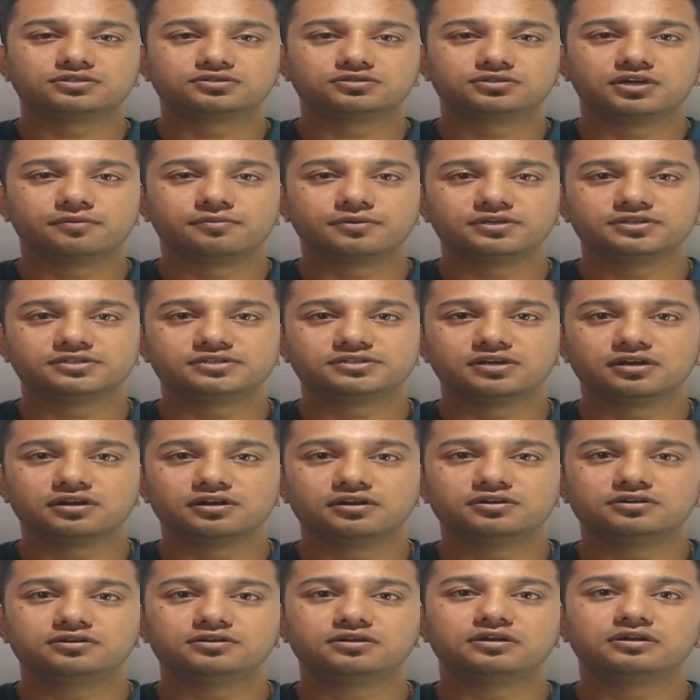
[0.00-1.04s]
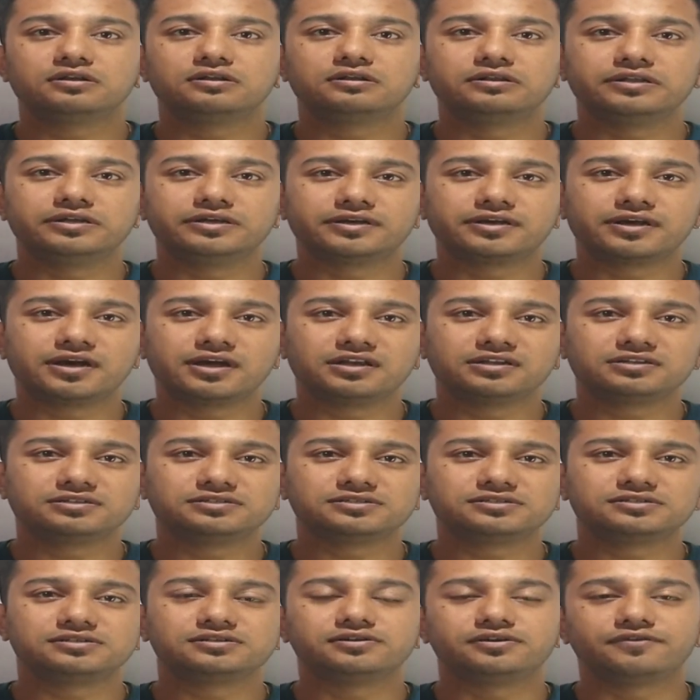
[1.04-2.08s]
double salt,
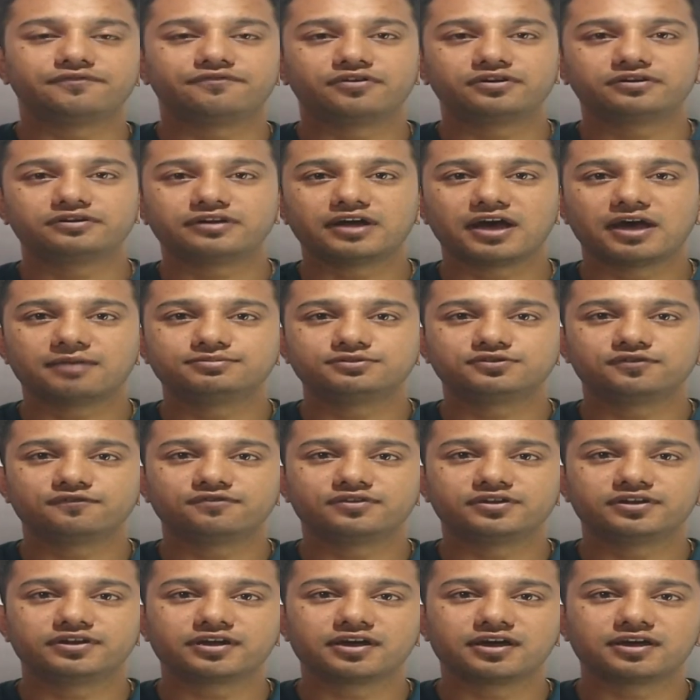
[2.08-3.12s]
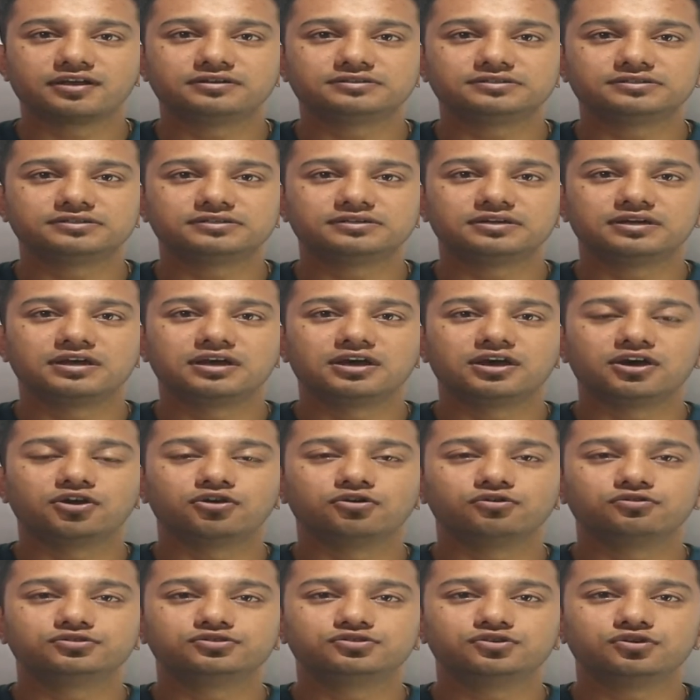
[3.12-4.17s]
ligands, different types of ligands, and
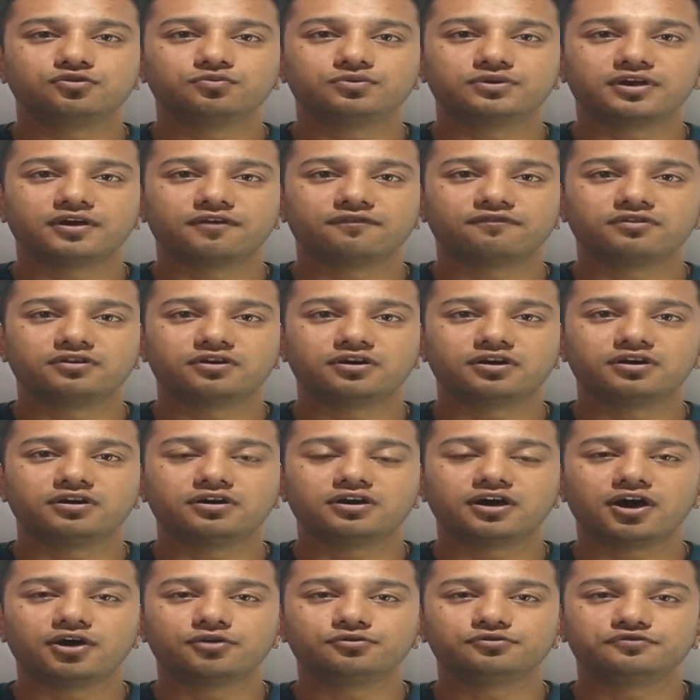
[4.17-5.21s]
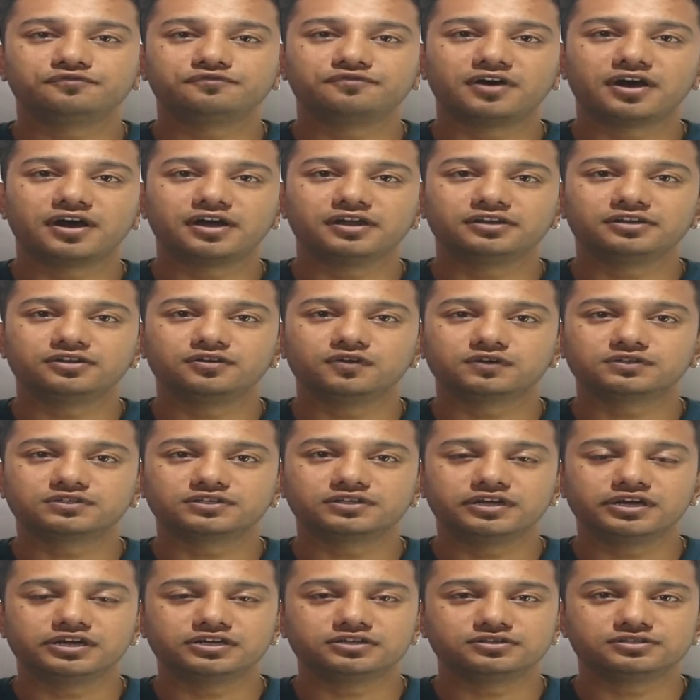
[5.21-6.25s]
also we have learned how to find the
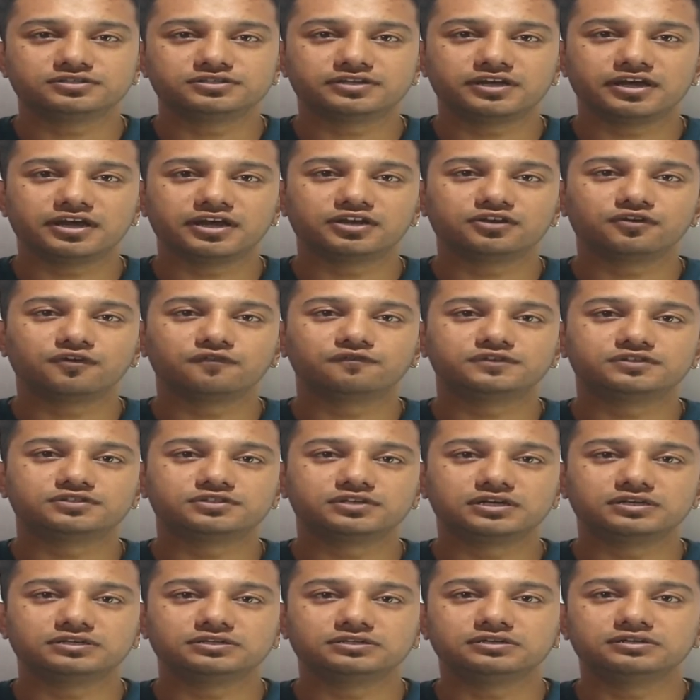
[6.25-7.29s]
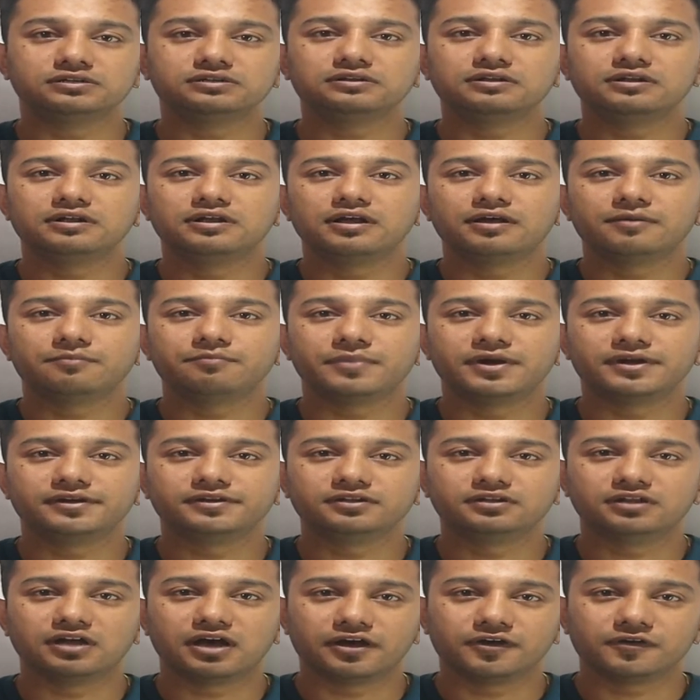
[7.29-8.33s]
oxidation state of the central
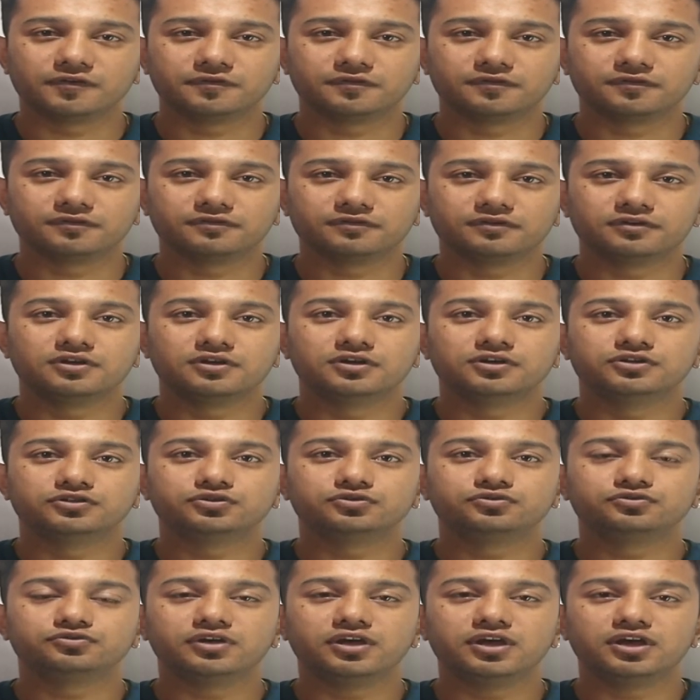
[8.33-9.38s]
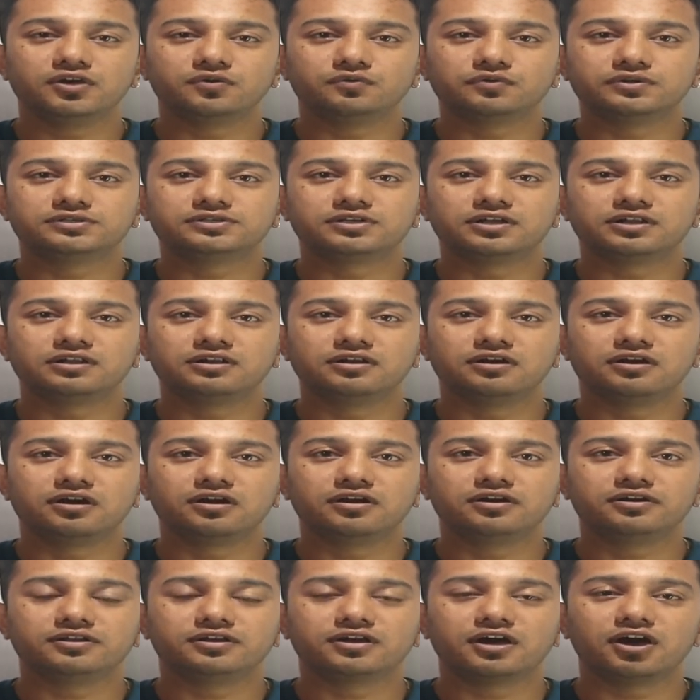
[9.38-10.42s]
metal ion. So today we shall
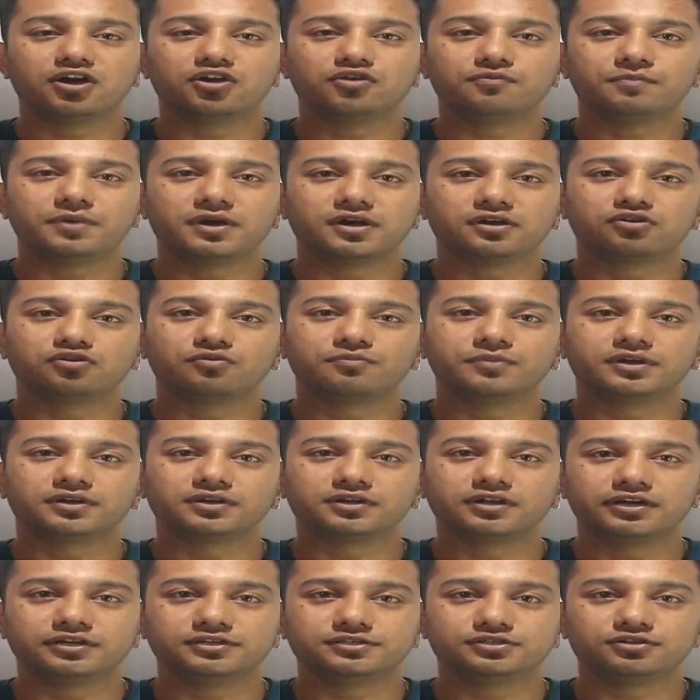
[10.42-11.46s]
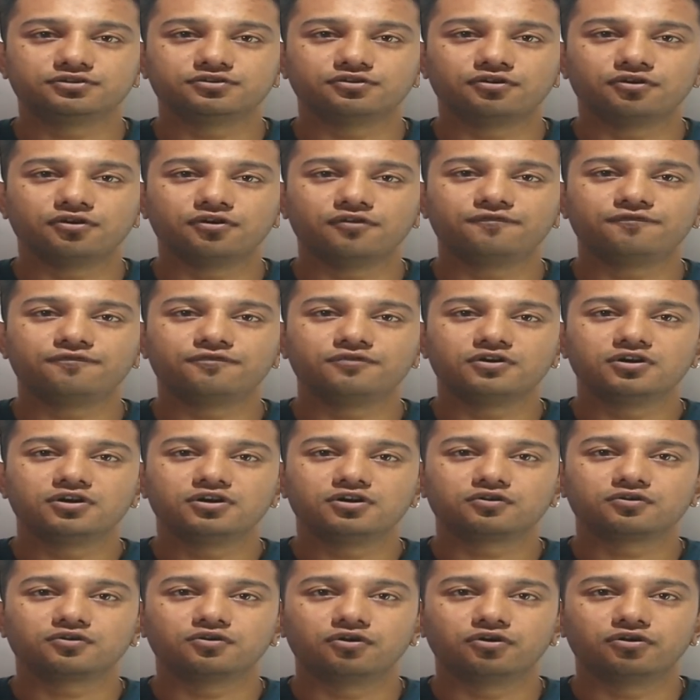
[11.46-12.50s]
learn the Iupac nomenclature of
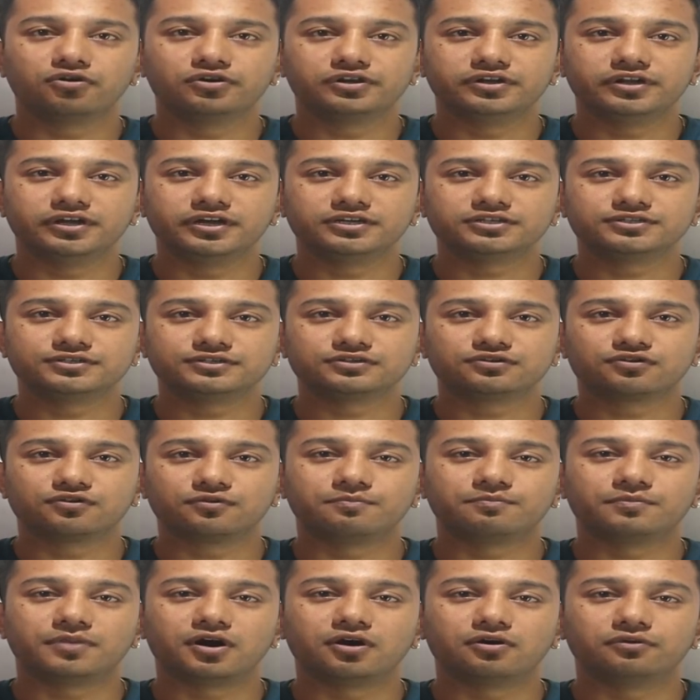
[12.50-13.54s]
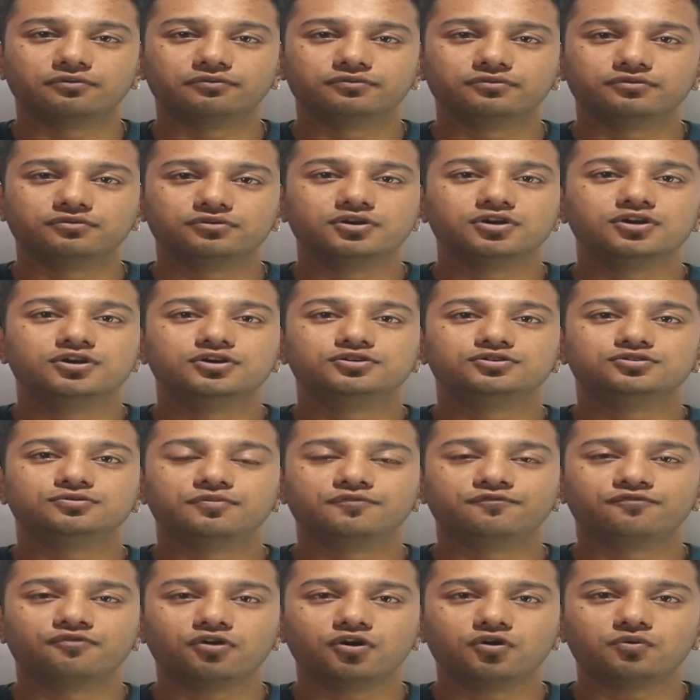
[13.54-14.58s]
coordination compound. So
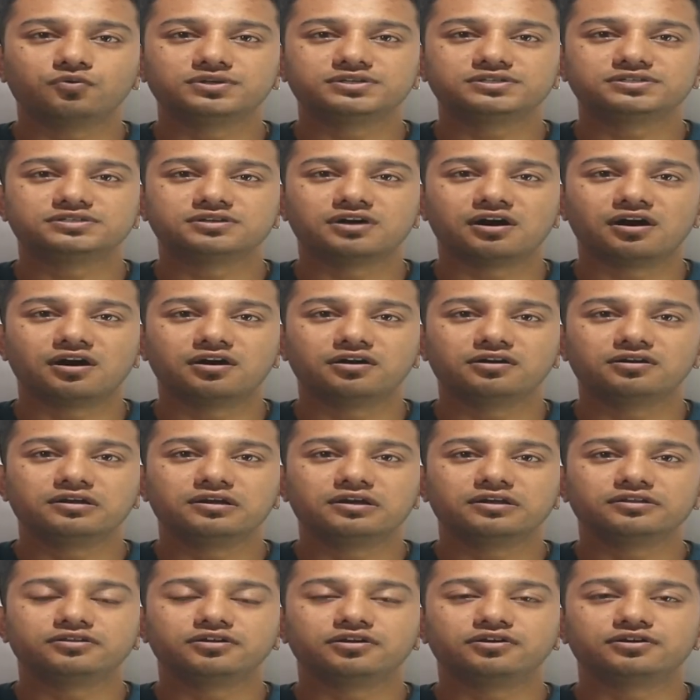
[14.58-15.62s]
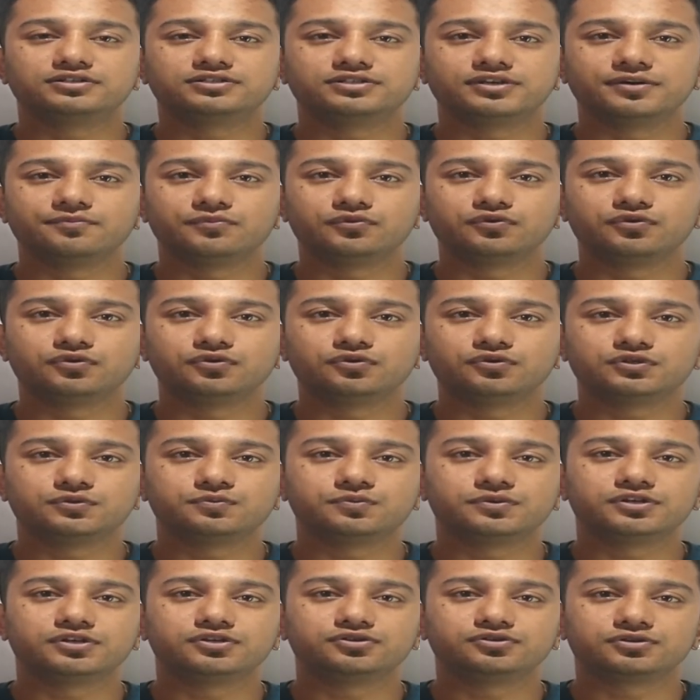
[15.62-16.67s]
before we start, there are some rules
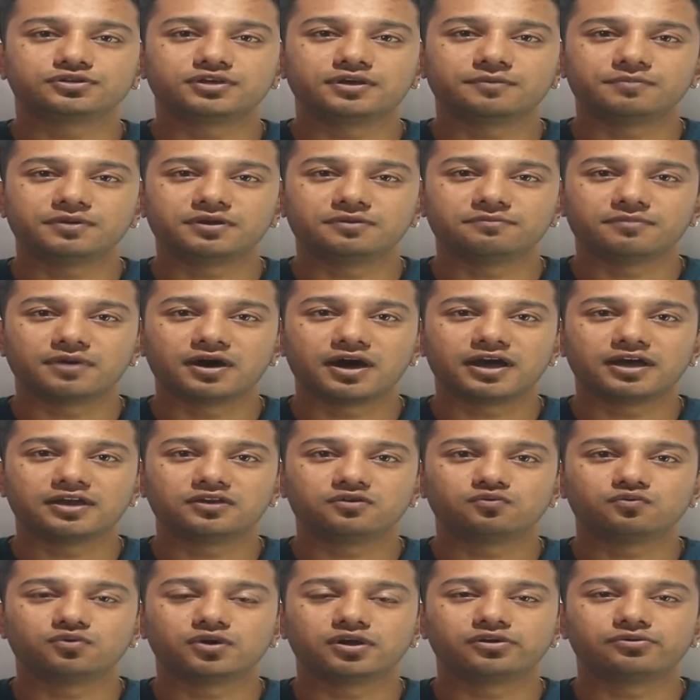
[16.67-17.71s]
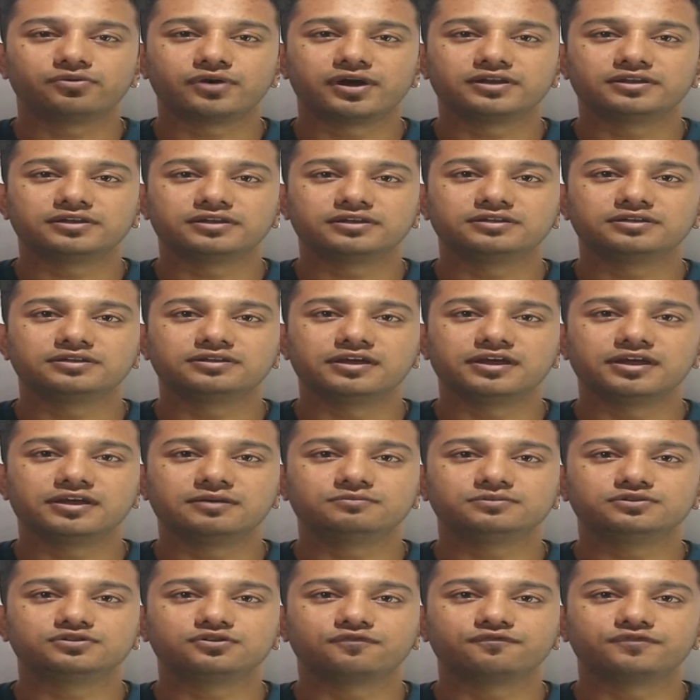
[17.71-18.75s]
we need to keep in mind while writing the
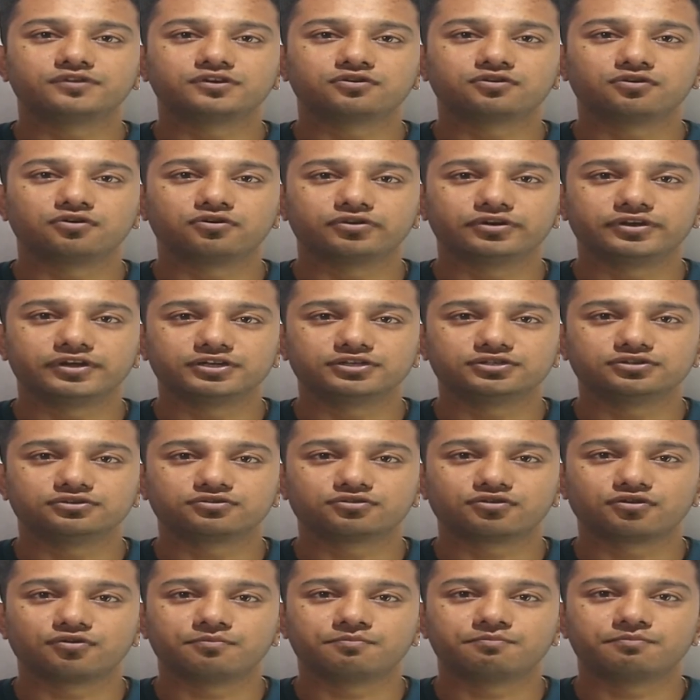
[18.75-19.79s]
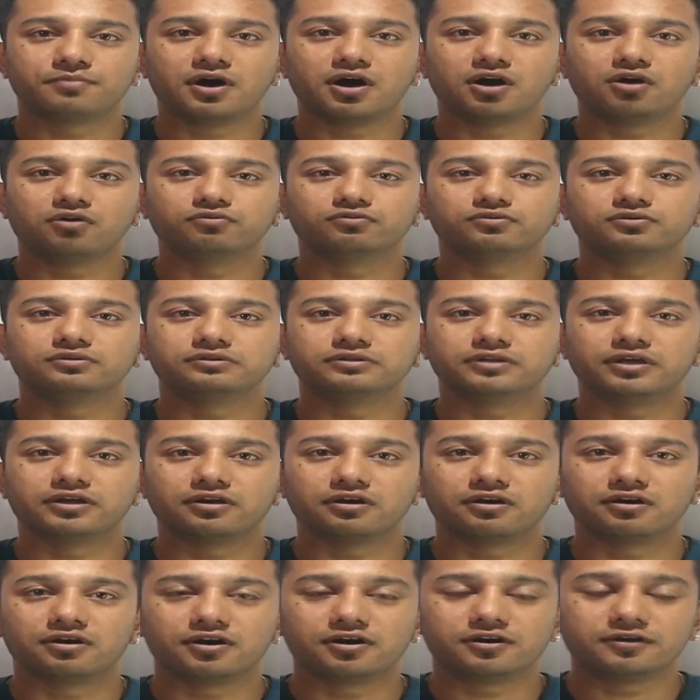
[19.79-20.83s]
names of the coordination compound. They
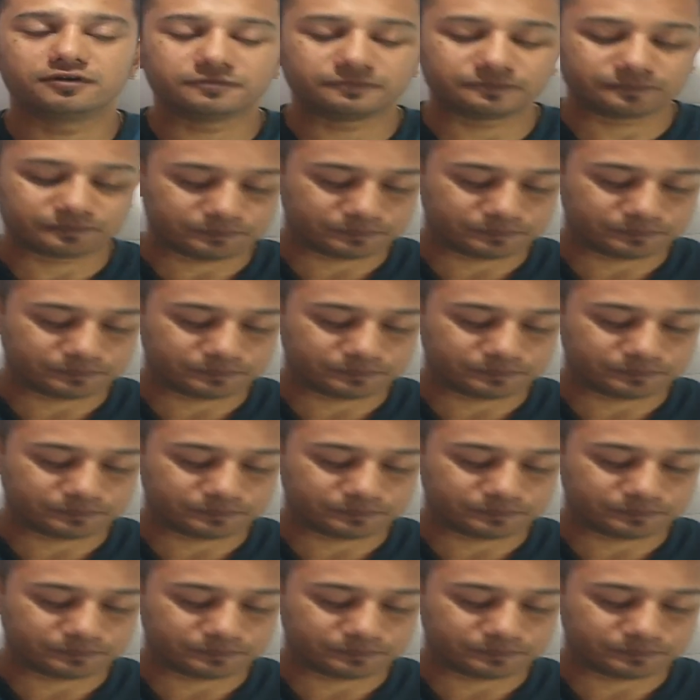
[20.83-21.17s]
are